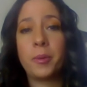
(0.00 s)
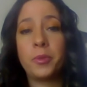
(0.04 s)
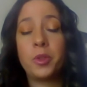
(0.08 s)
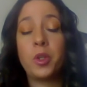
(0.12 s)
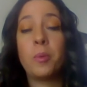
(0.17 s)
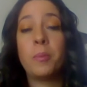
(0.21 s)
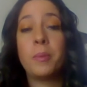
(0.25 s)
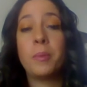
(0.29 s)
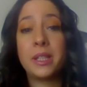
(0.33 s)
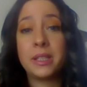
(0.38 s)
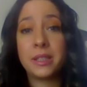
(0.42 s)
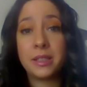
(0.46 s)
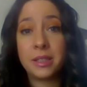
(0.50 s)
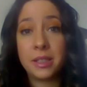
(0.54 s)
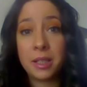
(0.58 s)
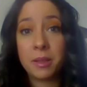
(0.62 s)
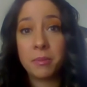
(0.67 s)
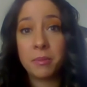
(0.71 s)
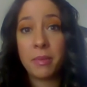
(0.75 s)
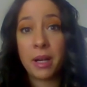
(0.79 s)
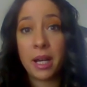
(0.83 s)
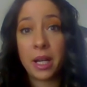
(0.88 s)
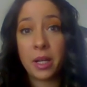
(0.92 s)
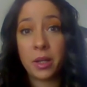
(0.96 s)
domestic
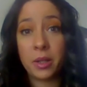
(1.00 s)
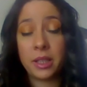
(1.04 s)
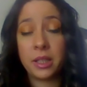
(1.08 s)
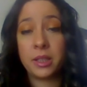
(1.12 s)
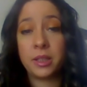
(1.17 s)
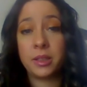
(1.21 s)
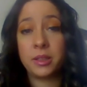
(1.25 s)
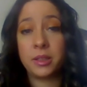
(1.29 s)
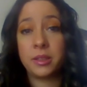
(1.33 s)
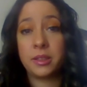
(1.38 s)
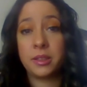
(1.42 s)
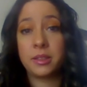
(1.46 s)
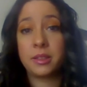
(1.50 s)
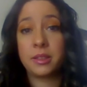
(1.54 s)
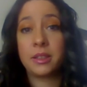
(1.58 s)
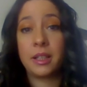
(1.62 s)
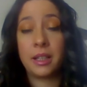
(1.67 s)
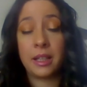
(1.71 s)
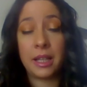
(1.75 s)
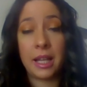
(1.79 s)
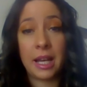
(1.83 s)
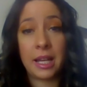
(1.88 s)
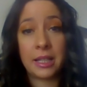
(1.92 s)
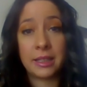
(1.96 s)
violence
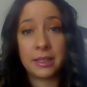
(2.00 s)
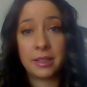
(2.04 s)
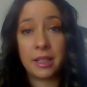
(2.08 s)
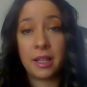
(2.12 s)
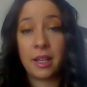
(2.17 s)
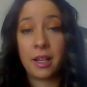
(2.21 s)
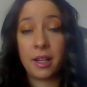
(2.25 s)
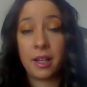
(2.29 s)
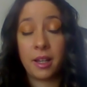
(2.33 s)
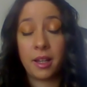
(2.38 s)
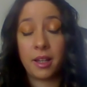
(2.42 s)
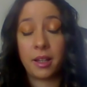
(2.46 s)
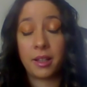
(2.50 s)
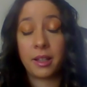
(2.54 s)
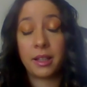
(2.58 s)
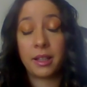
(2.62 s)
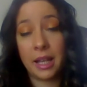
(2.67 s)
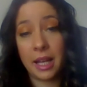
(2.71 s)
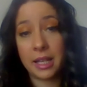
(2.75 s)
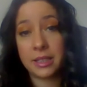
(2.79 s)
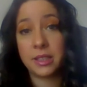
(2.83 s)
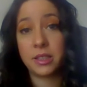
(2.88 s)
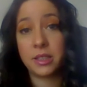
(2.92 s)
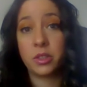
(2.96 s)
class uh,
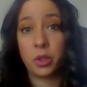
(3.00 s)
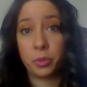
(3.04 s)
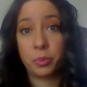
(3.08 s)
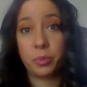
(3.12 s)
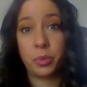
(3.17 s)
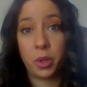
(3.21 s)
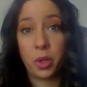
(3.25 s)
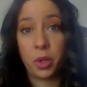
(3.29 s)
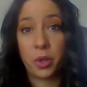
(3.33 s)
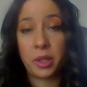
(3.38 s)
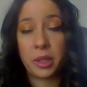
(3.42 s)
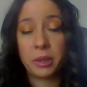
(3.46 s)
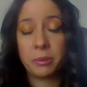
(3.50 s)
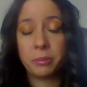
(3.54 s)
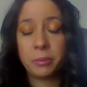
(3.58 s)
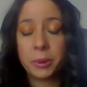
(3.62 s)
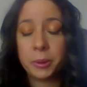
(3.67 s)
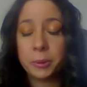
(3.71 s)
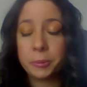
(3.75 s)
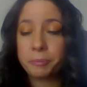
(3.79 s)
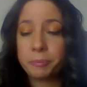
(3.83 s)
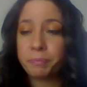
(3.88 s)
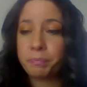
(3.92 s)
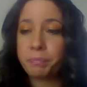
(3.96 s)
classes or program.
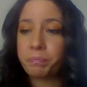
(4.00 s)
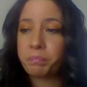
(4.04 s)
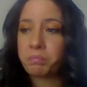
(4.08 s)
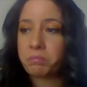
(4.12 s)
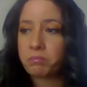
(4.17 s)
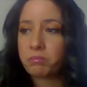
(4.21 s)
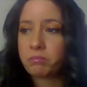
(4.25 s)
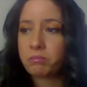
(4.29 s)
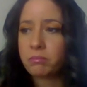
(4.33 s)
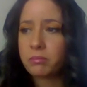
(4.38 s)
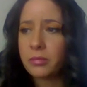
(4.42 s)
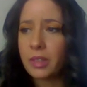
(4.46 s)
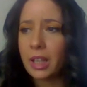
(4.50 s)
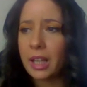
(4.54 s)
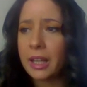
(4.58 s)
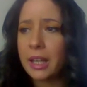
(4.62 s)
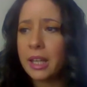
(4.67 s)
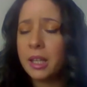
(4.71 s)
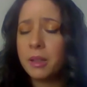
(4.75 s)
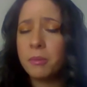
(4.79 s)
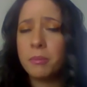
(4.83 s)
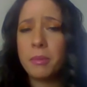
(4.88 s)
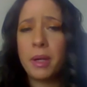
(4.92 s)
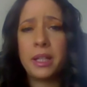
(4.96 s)

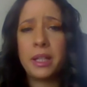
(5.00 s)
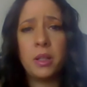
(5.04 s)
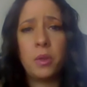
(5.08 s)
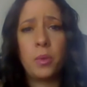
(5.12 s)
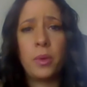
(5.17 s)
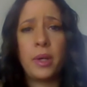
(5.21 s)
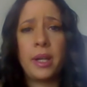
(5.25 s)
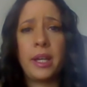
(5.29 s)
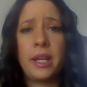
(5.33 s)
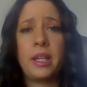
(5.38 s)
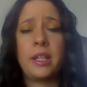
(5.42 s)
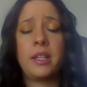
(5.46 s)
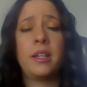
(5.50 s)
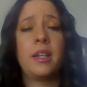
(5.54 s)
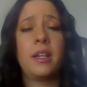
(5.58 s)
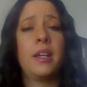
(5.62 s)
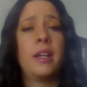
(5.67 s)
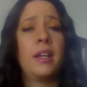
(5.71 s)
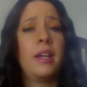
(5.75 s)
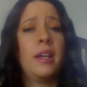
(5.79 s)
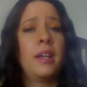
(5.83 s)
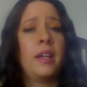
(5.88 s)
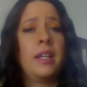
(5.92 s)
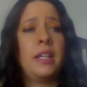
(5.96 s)
And by the way,
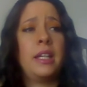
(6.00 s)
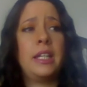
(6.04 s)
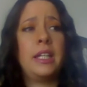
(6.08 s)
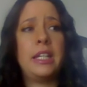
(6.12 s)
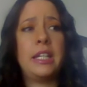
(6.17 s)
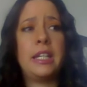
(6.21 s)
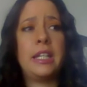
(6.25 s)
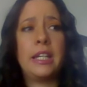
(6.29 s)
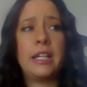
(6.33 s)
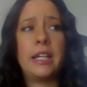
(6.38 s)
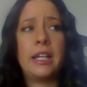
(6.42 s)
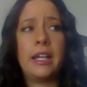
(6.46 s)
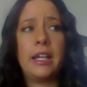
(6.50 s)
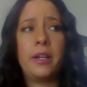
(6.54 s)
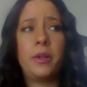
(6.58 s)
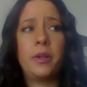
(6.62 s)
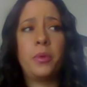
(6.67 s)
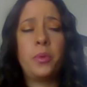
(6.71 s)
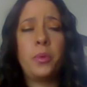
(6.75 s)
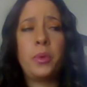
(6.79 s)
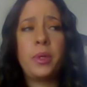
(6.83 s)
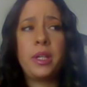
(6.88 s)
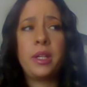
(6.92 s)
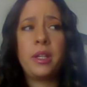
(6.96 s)

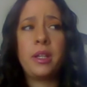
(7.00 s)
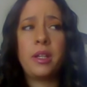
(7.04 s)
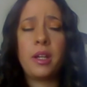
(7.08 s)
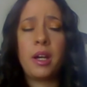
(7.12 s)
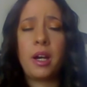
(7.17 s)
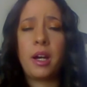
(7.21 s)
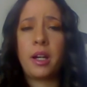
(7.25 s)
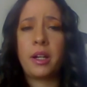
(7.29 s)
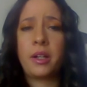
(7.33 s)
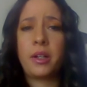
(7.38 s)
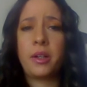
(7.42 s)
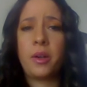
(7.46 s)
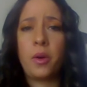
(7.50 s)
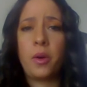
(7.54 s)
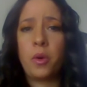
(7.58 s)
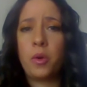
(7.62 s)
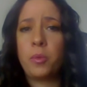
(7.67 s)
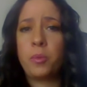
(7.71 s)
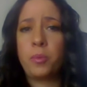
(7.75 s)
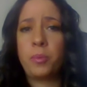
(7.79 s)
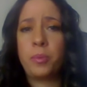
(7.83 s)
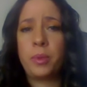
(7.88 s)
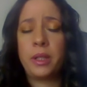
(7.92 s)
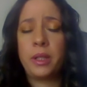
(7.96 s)
we are
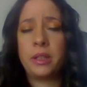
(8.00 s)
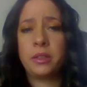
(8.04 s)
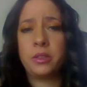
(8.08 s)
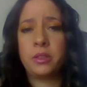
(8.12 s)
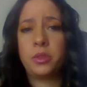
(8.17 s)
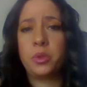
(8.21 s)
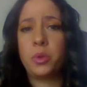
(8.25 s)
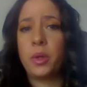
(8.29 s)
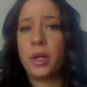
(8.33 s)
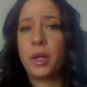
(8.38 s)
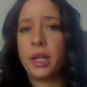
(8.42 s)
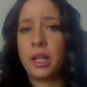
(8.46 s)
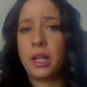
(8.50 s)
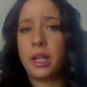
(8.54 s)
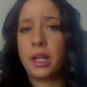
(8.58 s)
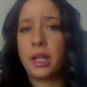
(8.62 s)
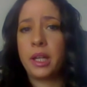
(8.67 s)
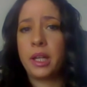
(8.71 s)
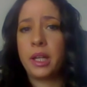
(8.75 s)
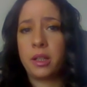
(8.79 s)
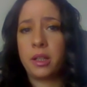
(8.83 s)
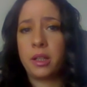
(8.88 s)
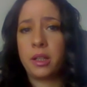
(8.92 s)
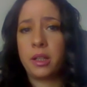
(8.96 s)
open to
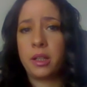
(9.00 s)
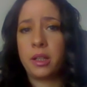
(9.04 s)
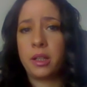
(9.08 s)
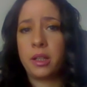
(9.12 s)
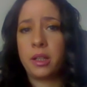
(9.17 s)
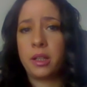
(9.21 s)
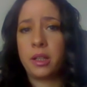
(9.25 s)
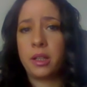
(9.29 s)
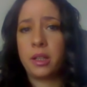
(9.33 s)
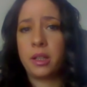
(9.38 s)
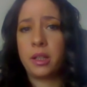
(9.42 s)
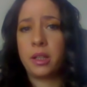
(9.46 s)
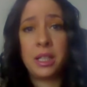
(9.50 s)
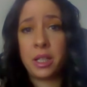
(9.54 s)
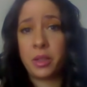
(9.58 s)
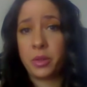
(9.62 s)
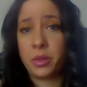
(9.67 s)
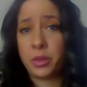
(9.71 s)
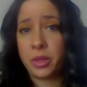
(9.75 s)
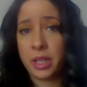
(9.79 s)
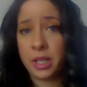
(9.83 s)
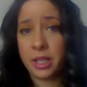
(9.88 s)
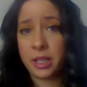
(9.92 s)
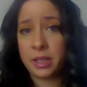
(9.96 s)
help in
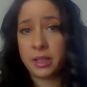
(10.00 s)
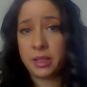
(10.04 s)
many